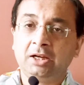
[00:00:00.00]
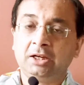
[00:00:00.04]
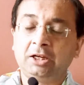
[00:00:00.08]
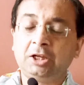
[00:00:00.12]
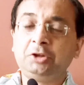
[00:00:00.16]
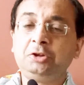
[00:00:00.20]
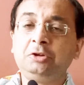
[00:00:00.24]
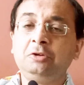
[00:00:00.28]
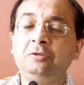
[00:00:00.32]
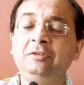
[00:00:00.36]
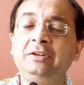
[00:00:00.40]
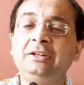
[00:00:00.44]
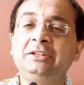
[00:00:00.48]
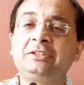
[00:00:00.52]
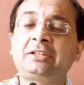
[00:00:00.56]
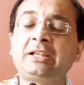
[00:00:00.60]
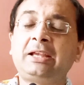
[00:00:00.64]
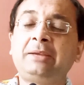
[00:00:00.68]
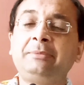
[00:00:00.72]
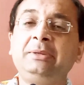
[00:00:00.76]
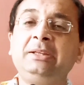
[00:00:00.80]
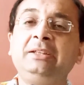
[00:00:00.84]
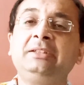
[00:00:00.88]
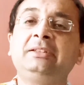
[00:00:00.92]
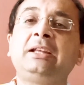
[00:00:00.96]
Now you will
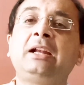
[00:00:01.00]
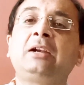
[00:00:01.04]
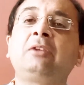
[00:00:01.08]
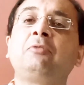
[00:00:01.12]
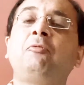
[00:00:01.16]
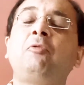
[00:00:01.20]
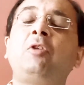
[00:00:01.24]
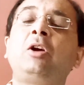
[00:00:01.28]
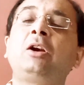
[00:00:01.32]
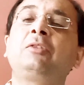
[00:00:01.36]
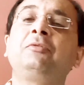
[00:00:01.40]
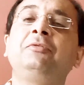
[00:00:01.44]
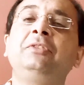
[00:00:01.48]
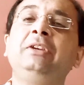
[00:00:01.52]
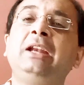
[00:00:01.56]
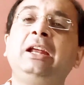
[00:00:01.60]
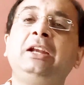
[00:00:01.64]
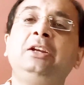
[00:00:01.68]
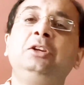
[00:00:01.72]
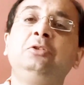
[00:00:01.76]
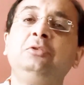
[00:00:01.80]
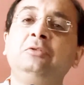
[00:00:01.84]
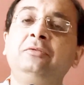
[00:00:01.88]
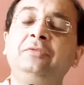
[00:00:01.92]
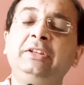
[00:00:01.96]
say me that, what will
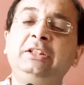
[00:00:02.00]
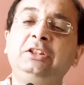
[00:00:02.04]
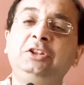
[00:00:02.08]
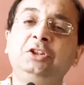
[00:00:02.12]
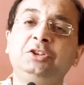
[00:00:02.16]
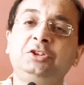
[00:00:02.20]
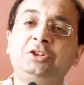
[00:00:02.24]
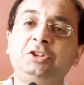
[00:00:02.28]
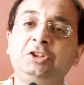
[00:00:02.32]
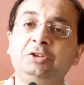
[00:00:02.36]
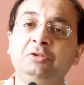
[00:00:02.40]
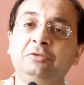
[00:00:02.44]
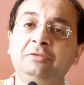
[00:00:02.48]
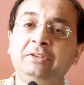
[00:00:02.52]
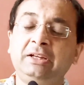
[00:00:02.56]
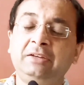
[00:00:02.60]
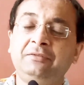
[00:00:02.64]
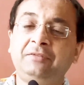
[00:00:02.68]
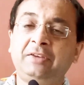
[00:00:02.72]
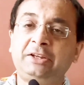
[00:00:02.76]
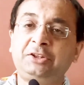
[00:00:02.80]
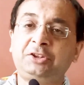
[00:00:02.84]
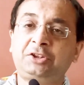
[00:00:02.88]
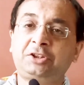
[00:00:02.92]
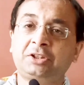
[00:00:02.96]
I do with these new
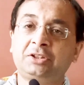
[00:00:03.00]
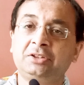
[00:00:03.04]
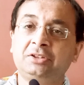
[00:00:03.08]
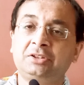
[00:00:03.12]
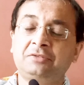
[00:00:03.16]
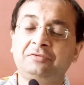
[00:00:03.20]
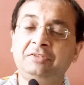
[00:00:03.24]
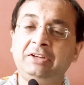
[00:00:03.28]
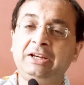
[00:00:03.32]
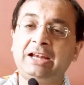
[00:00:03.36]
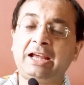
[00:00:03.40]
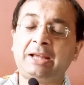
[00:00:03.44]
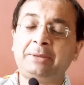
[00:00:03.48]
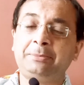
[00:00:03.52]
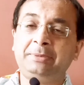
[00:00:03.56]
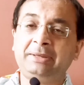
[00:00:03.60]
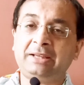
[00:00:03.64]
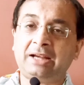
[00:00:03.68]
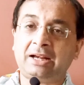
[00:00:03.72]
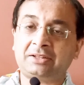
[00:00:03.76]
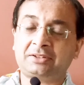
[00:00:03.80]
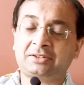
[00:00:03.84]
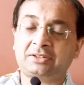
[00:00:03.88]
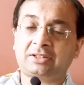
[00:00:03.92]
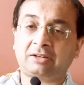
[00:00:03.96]
inventions? Will I
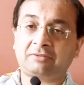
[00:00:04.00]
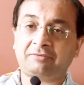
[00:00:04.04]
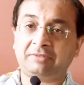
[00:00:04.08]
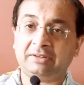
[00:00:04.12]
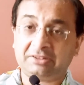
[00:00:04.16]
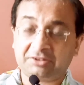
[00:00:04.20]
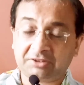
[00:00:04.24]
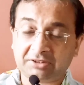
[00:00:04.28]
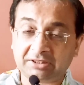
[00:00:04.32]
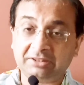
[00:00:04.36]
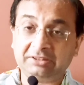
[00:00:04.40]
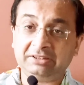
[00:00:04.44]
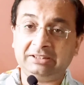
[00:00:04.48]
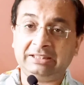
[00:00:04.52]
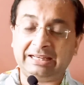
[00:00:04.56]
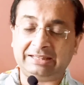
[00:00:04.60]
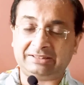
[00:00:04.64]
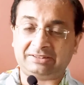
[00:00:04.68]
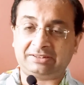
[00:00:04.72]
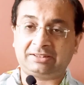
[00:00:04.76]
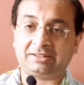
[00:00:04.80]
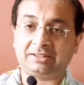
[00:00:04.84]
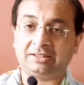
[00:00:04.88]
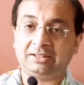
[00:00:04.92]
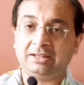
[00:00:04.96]
be asked a question?
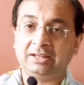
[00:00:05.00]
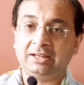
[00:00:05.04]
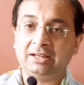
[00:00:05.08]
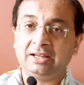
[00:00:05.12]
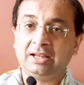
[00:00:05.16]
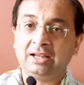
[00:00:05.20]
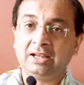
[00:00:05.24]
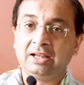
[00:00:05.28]
Yes.